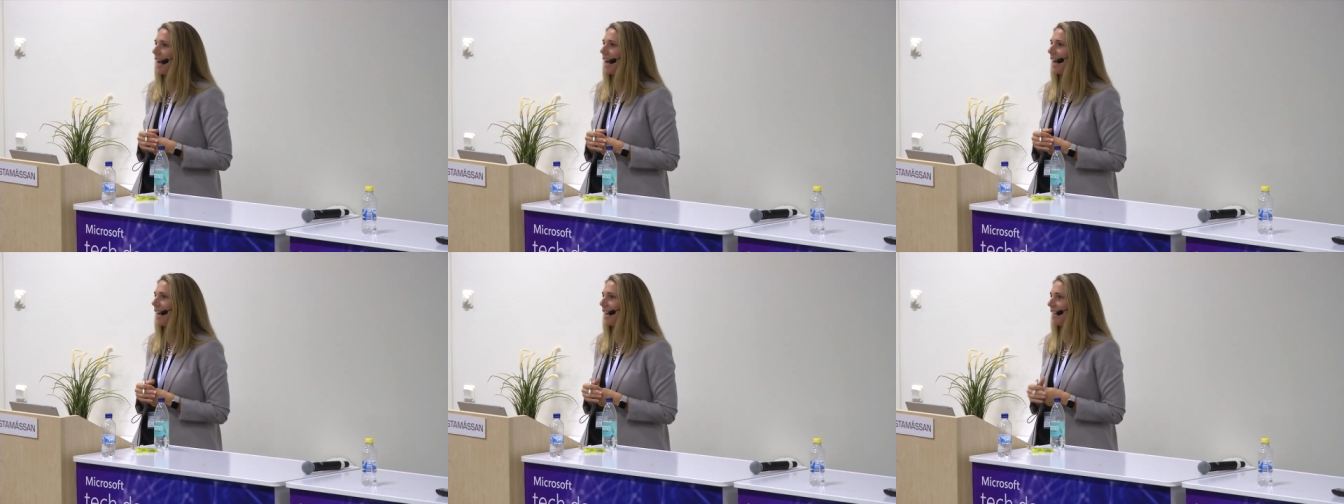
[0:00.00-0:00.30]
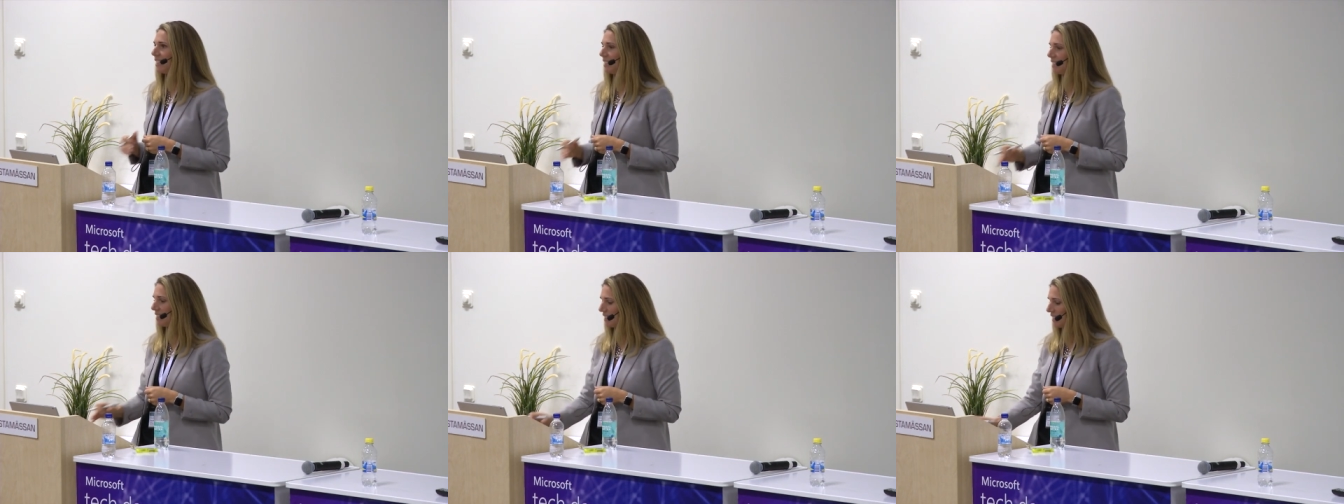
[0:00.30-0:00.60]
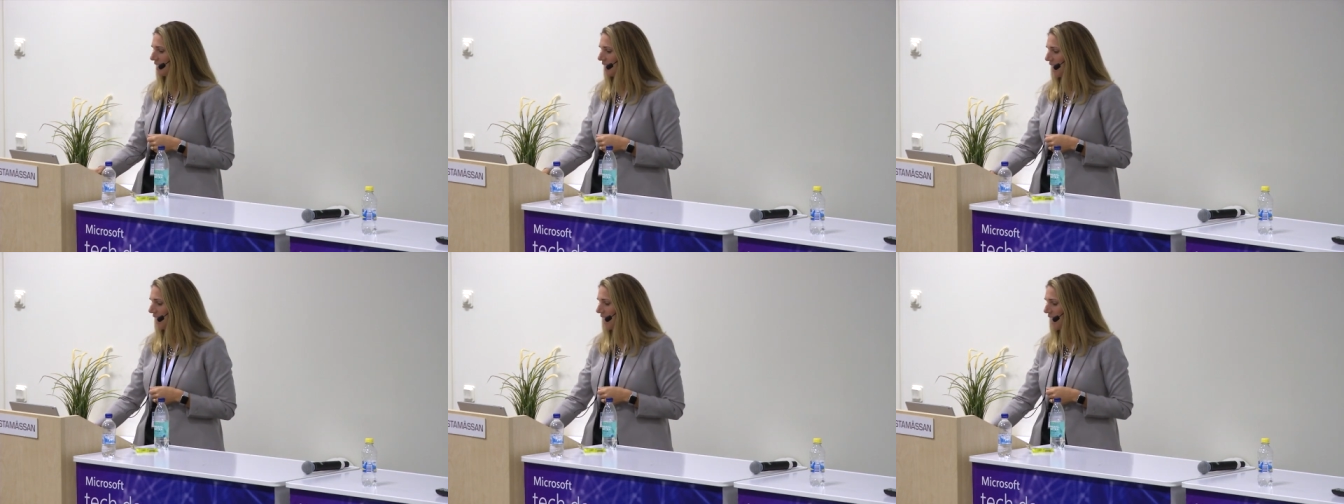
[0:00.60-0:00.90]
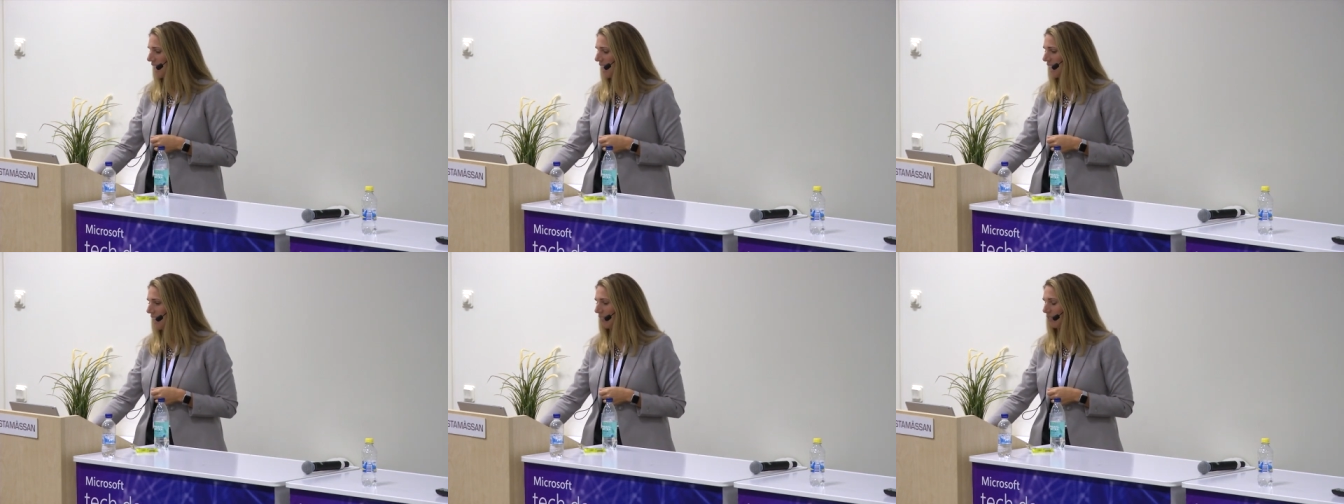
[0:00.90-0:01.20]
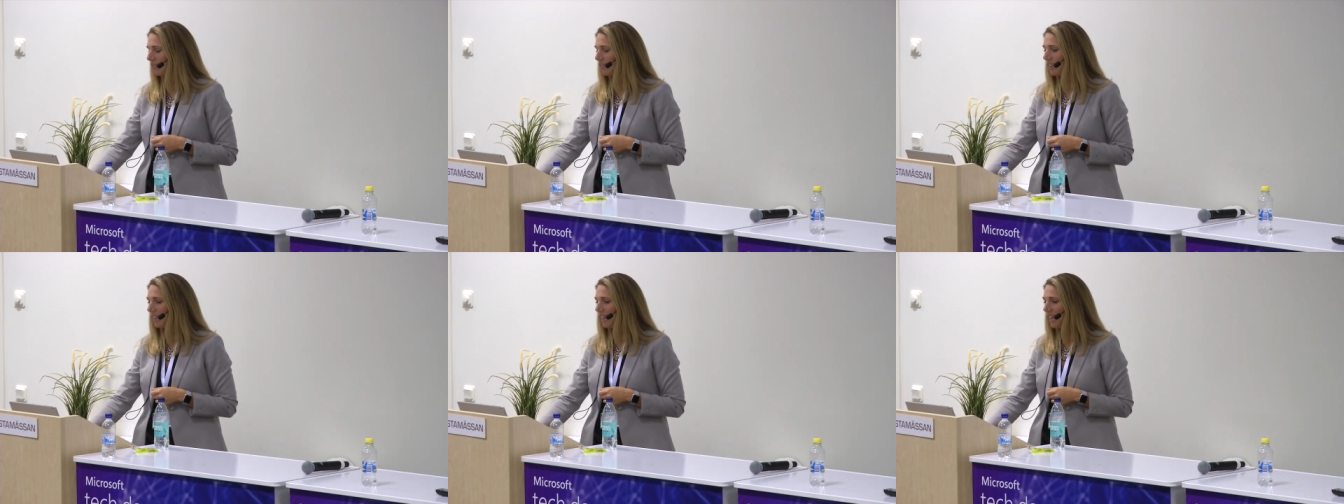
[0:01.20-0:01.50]
and
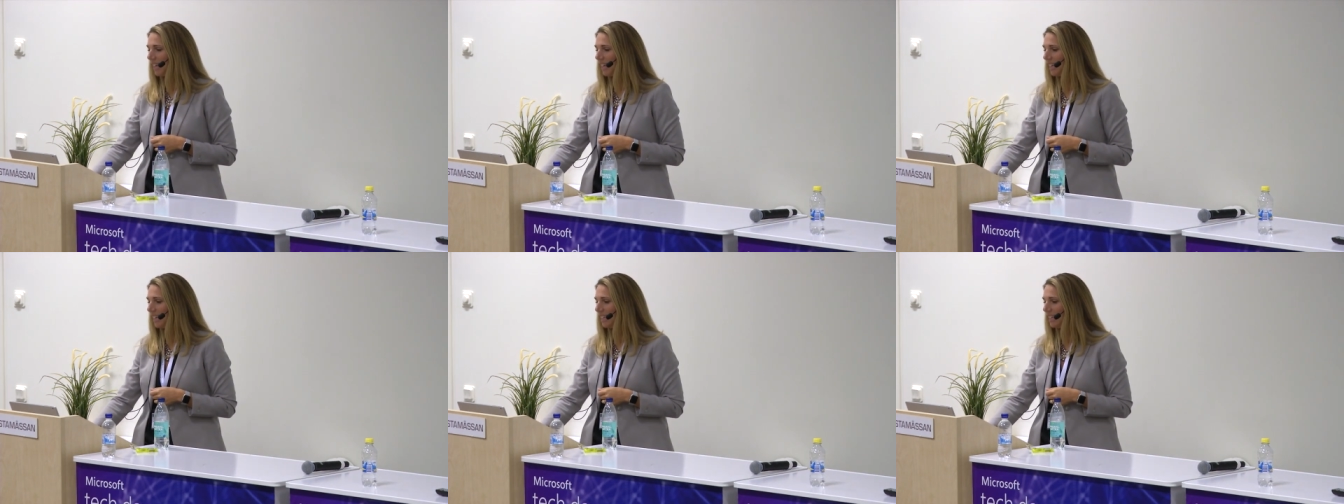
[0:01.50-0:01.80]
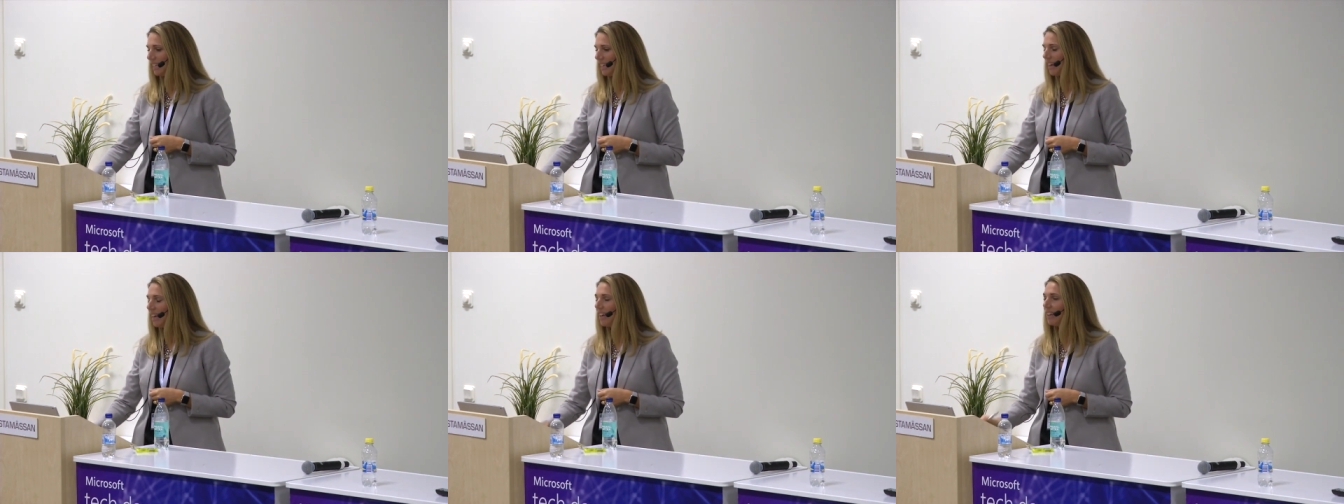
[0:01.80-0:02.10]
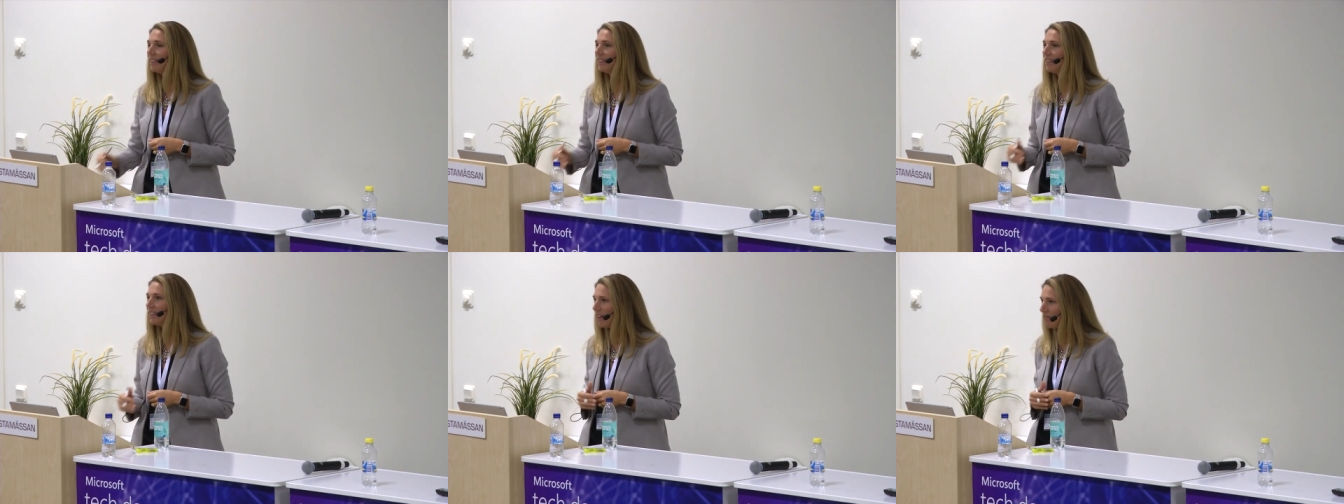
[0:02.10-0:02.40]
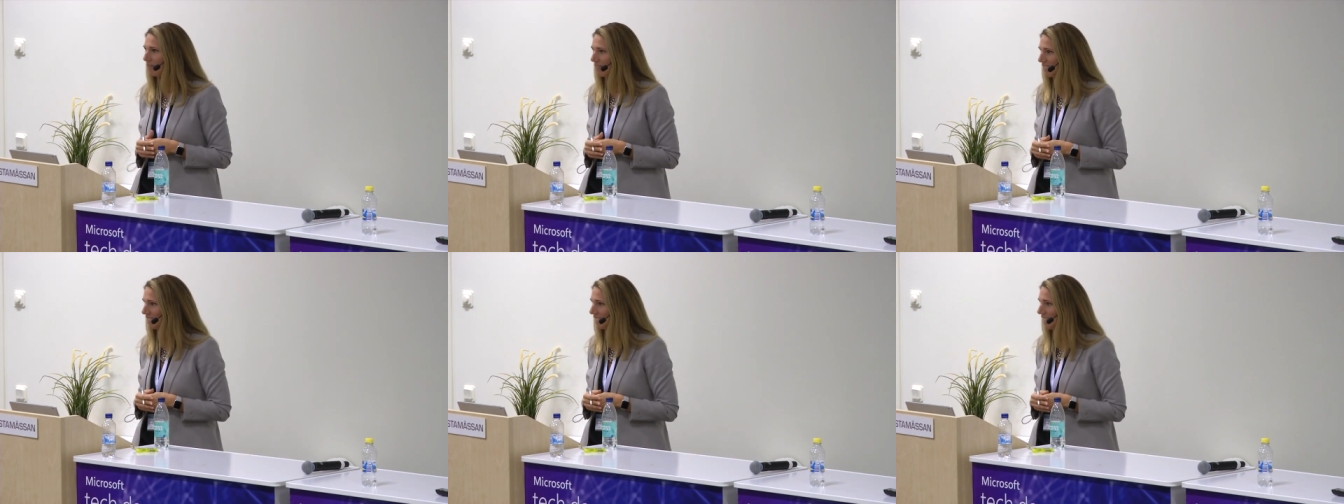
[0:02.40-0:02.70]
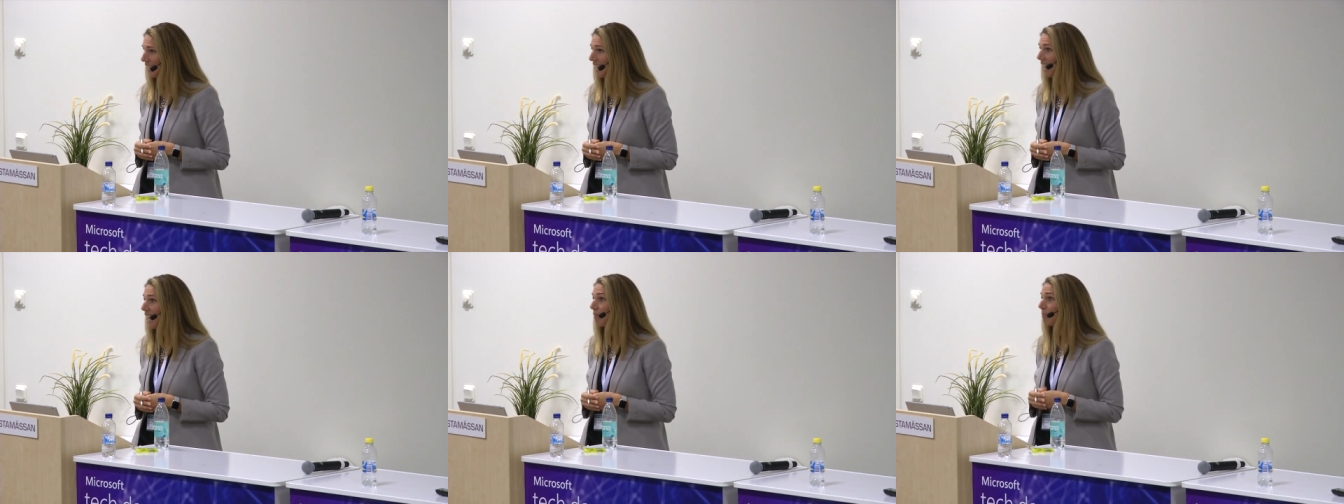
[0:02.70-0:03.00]
have a lovely
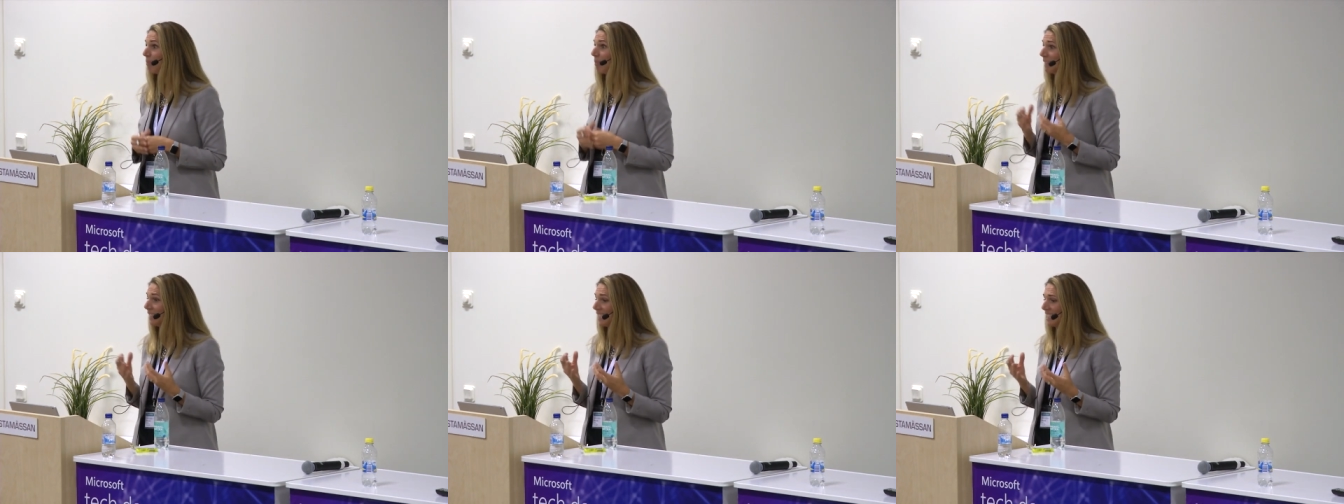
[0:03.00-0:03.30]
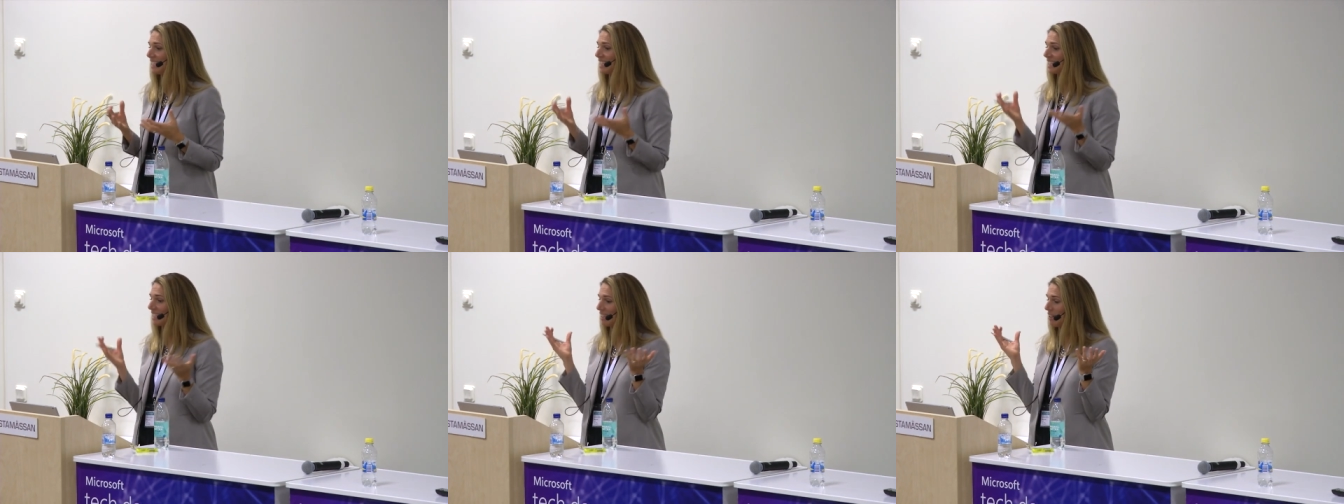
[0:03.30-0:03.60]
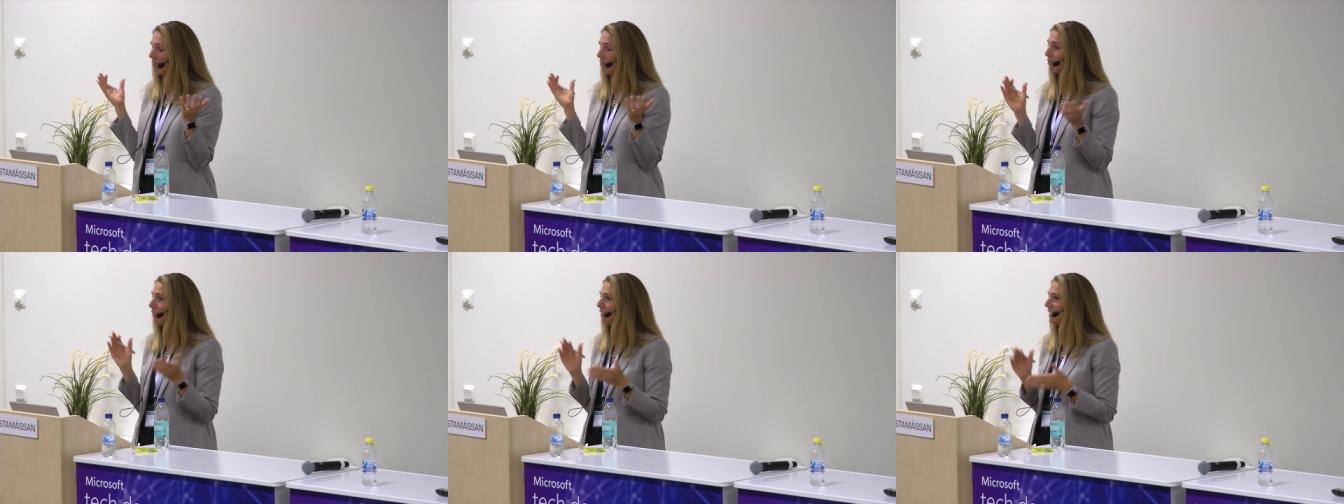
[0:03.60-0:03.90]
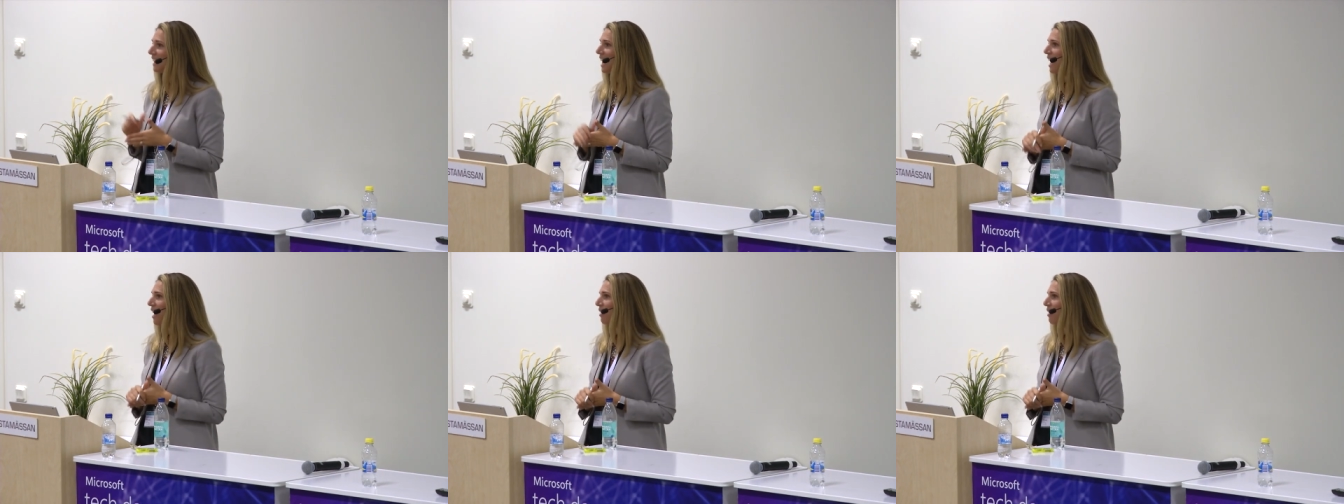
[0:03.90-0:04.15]
day. And please fill